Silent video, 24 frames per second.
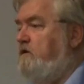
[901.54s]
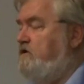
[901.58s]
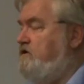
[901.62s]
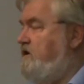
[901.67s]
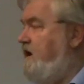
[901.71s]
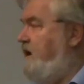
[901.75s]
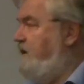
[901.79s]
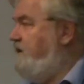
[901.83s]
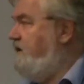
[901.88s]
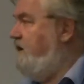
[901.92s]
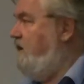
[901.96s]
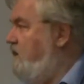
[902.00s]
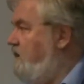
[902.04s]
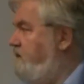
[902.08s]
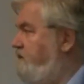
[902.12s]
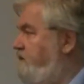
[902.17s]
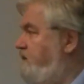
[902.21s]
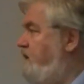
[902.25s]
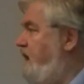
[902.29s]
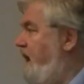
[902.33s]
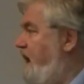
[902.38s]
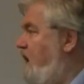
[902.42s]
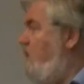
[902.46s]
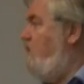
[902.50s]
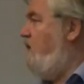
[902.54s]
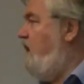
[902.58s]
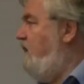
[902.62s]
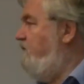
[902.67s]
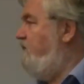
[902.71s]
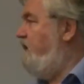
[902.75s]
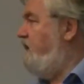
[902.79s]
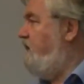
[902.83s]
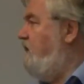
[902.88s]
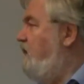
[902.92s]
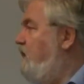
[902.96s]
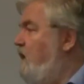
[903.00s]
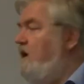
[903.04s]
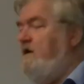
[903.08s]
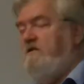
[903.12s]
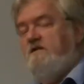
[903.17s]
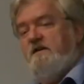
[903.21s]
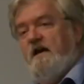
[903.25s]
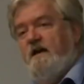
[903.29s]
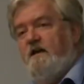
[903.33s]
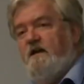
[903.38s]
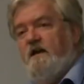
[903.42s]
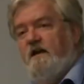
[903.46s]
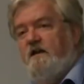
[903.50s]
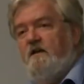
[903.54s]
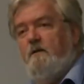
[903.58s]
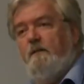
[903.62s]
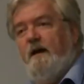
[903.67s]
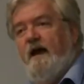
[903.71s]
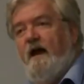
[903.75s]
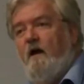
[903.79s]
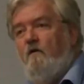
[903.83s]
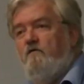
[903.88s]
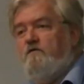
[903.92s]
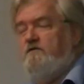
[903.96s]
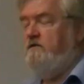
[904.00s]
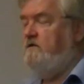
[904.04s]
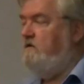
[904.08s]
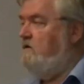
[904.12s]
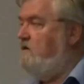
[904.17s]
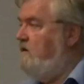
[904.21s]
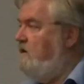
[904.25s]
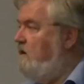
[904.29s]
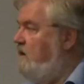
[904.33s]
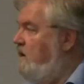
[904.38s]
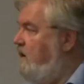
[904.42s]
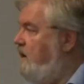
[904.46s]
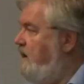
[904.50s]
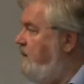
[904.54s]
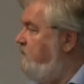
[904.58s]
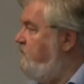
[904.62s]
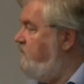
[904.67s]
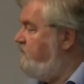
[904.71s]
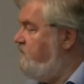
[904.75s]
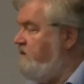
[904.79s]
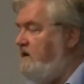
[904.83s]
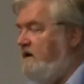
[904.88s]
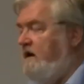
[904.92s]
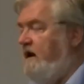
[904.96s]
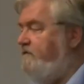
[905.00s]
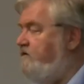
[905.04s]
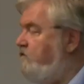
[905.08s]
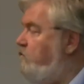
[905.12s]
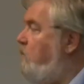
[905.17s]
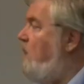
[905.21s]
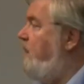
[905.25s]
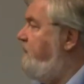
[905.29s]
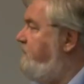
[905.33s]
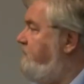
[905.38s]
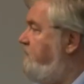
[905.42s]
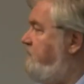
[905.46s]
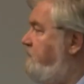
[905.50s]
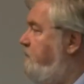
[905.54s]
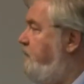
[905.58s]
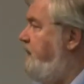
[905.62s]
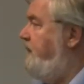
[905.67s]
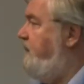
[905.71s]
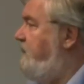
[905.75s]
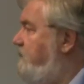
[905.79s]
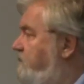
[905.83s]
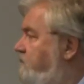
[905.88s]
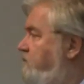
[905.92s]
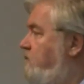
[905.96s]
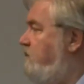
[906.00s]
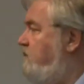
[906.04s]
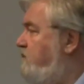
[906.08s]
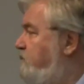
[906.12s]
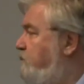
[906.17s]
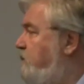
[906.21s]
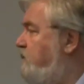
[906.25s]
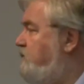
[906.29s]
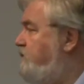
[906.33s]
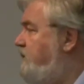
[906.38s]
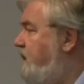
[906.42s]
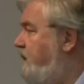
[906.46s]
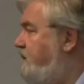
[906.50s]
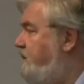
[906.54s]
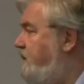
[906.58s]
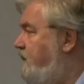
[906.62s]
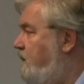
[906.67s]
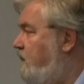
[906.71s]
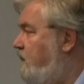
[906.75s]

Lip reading: Bush had there. He's now taking them out He will still have twice as many as George Bush had